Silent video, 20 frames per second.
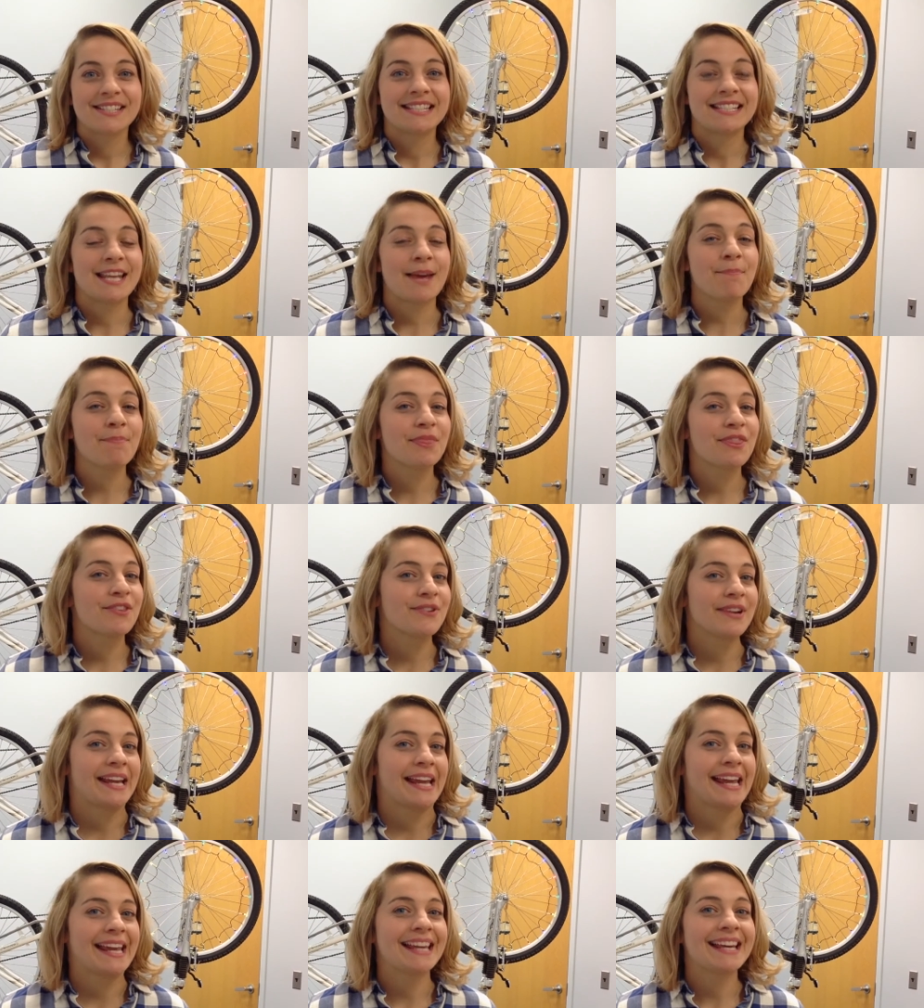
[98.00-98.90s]
Step
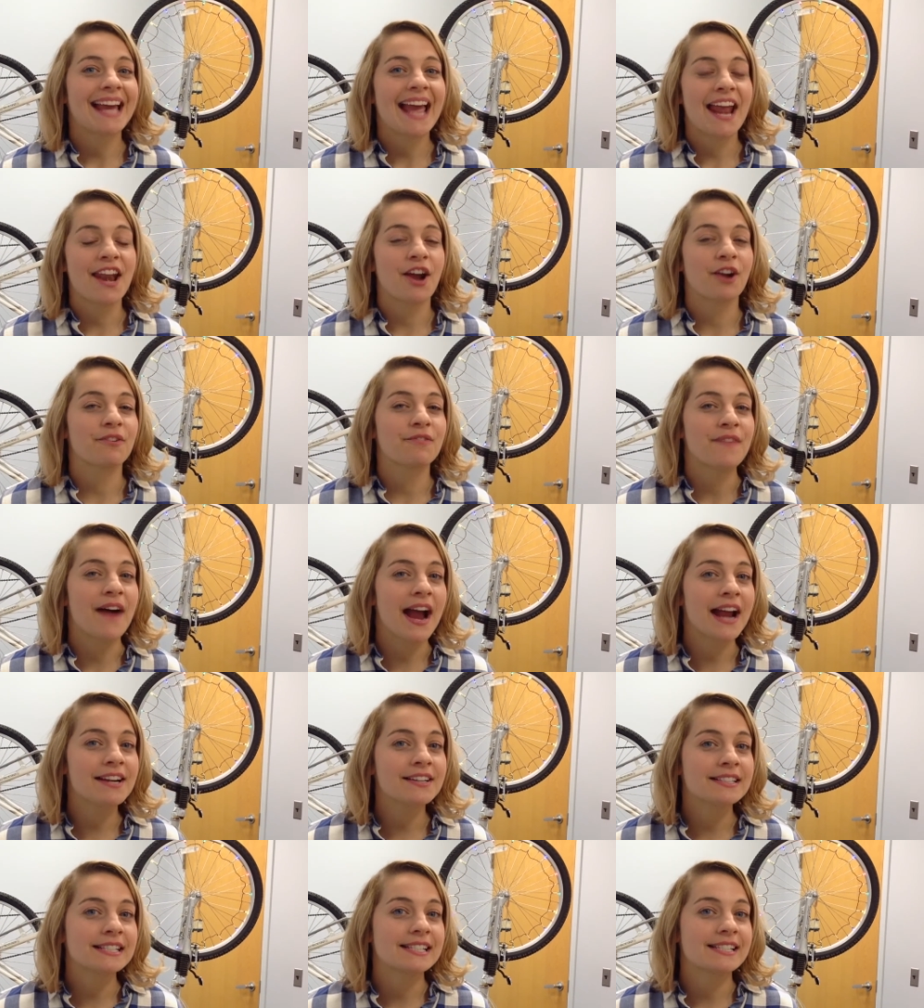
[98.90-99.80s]
three, and our
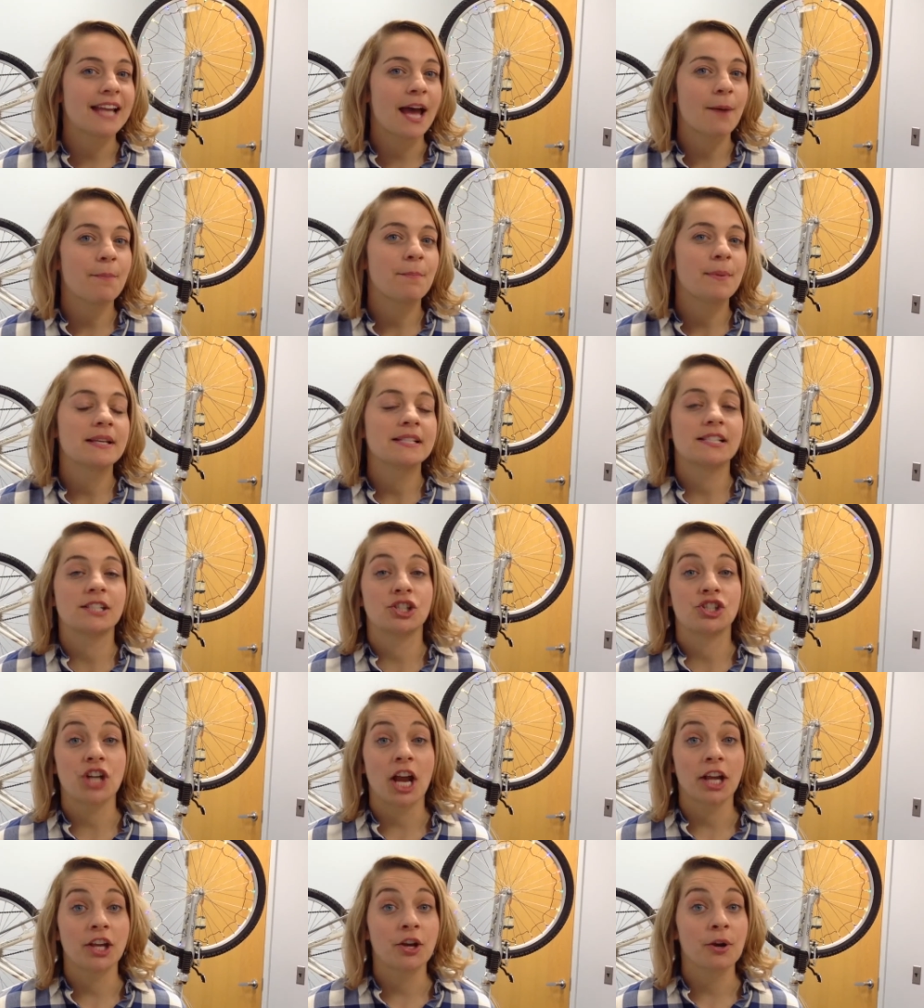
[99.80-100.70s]
final step, is to
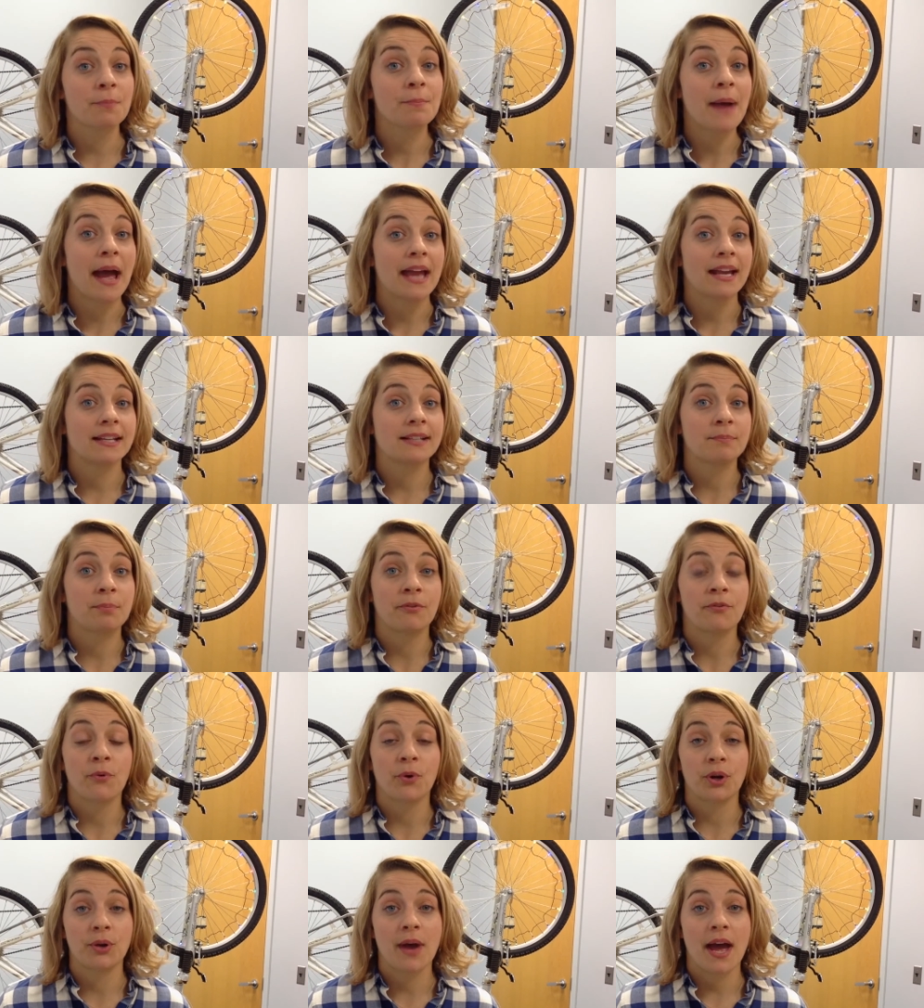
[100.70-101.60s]
check your bike
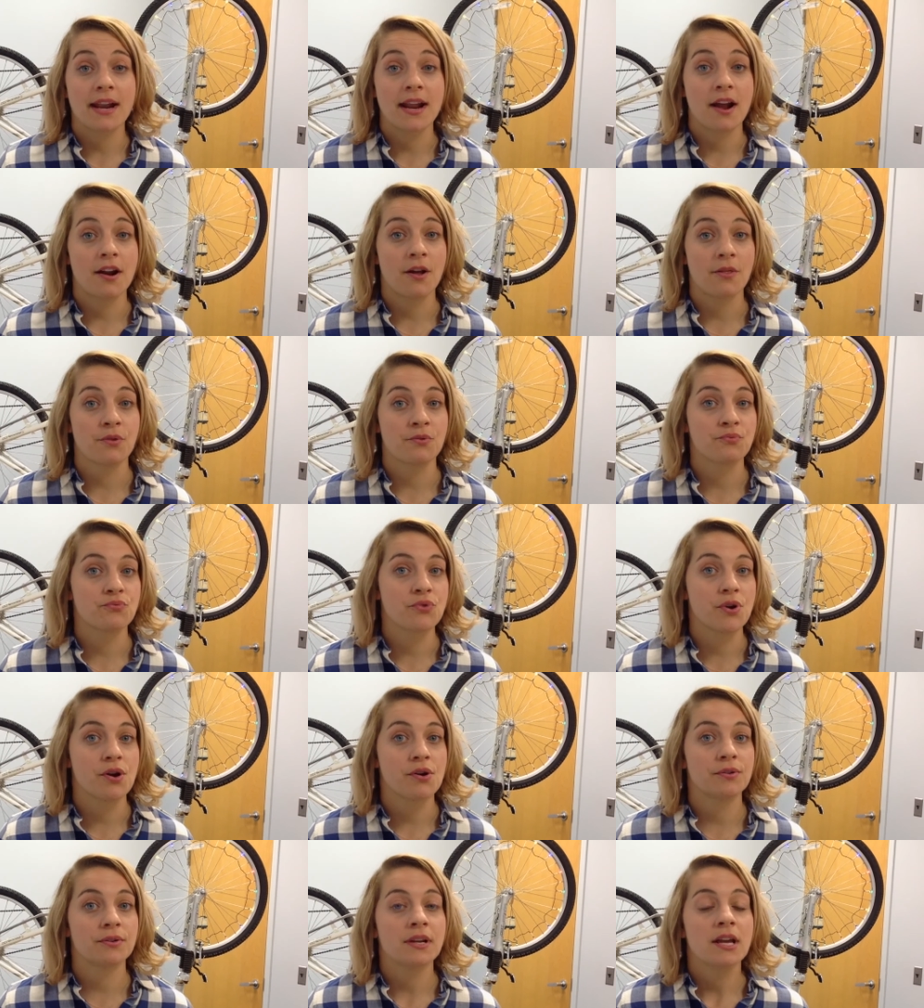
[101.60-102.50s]
before you head out on the
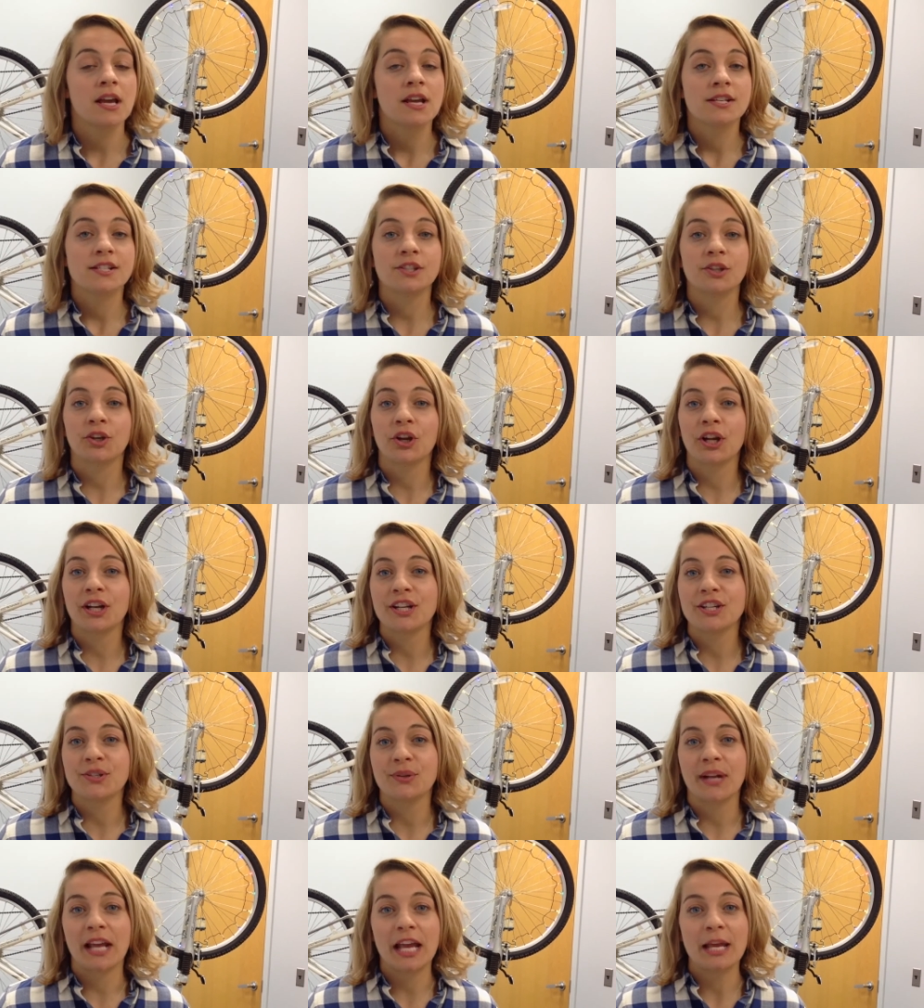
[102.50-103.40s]
road. So you're gonna
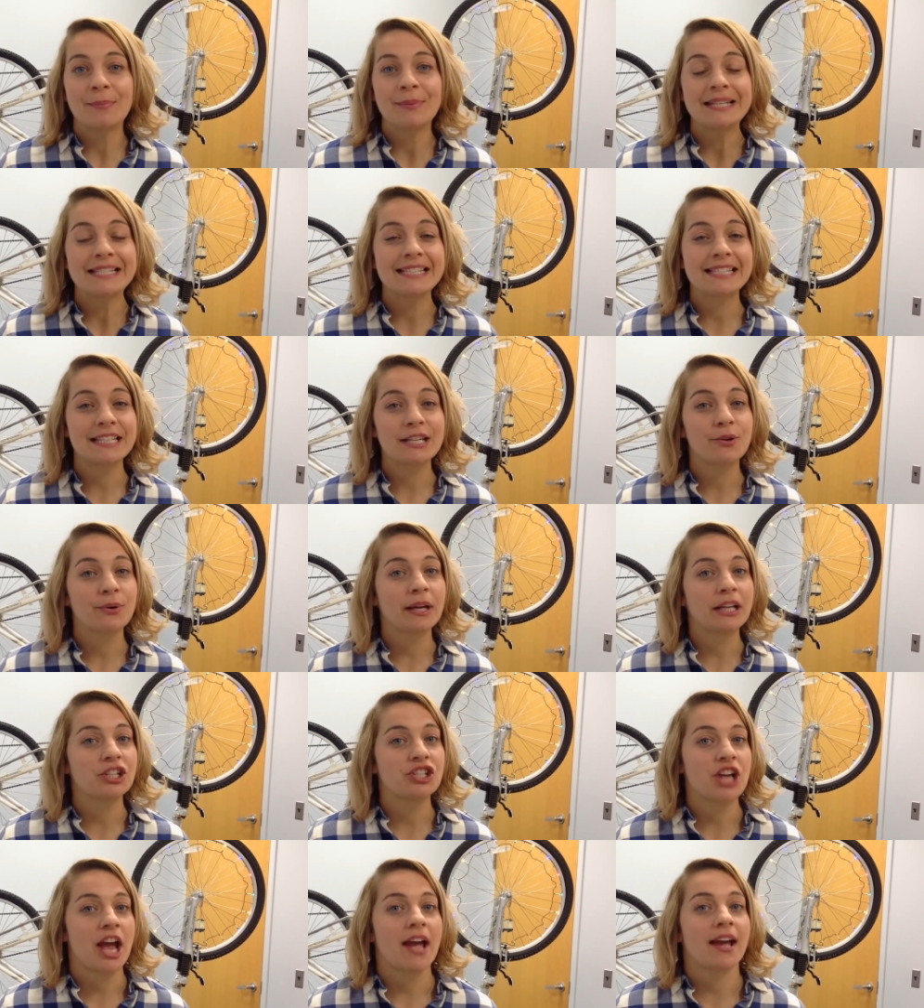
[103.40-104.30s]
do an ABC
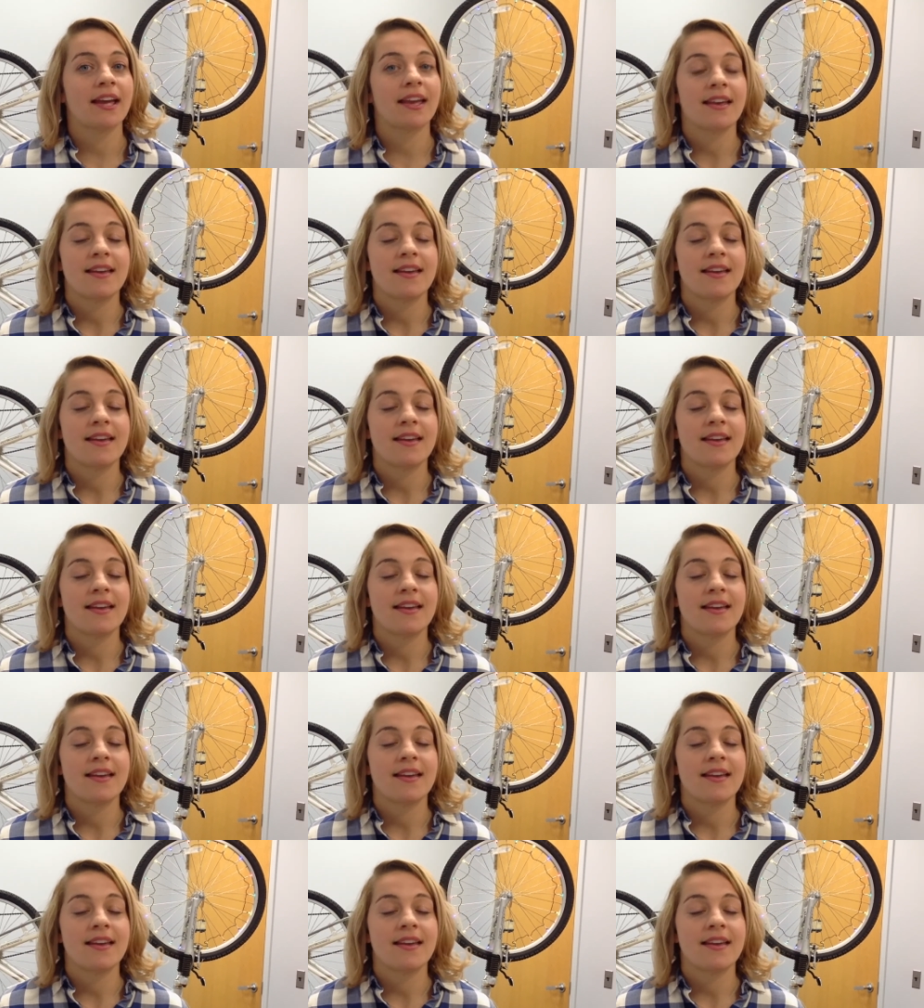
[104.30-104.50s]
quick check.